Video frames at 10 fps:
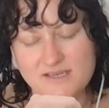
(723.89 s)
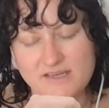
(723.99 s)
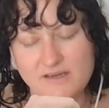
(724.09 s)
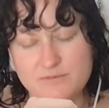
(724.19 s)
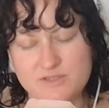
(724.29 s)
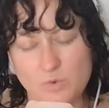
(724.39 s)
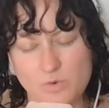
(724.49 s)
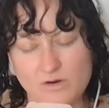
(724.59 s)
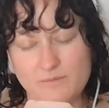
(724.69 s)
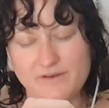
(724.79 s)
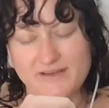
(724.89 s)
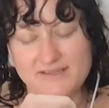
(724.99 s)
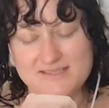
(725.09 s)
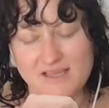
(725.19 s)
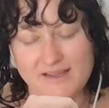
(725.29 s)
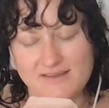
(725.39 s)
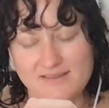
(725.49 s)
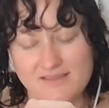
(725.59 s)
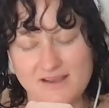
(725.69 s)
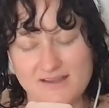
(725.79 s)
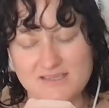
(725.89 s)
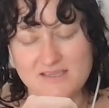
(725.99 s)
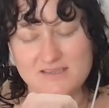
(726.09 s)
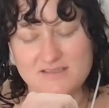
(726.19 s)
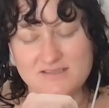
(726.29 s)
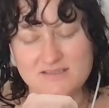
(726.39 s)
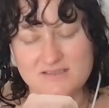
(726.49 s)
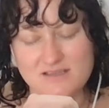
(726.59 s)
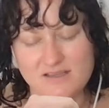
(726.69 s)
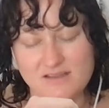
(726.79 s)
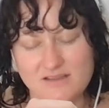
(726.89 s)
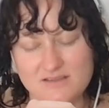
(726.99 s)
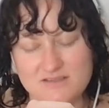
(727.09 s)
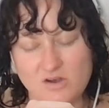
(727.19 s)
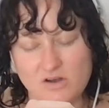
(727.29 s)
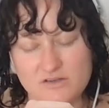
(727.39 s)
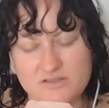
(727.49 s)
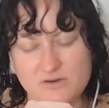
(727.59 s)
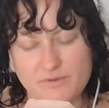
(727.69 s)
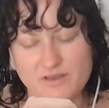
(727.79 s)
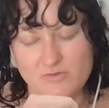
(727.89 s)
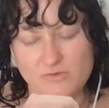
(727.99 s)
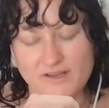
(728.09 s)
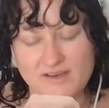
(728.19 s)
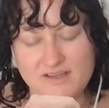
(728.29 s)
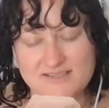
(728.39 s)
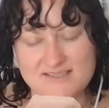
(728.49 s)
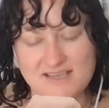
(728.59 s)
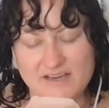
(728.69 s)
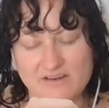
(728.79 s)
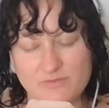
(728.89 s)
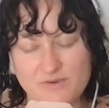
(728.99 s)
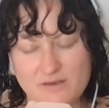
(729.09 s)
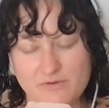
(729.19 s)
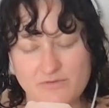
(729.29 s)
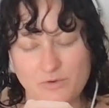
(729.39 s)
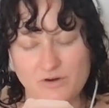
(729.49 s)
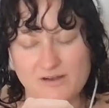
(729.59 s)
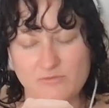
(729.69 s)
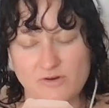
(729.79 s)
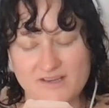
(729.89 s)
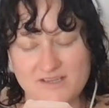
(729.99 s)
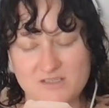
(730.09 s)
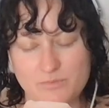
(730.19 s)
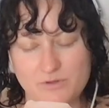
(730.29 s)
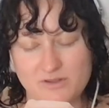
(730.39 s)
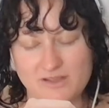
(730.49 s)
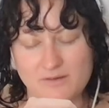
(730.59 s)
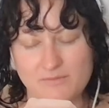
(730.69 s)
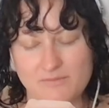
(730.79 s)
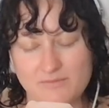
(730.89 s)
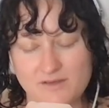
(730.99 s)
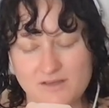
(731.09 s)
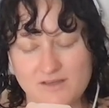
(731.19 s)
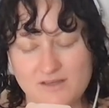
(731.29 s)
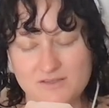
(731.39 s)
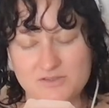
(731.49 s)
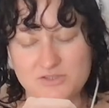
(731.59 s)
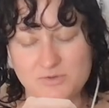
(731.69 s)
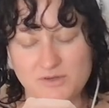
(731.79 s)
and absorb, and it's like the ideas and the songs are being written inside of me before I'm ready to put them into a